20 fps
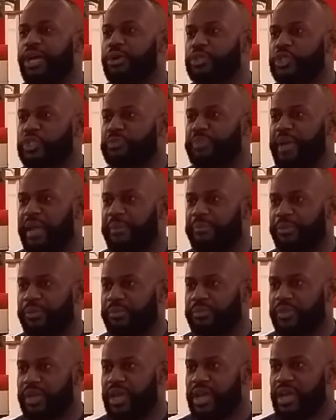else's
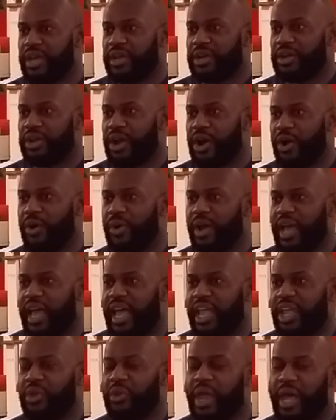paper, you know,
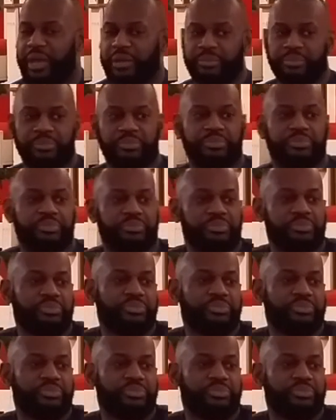and you're like,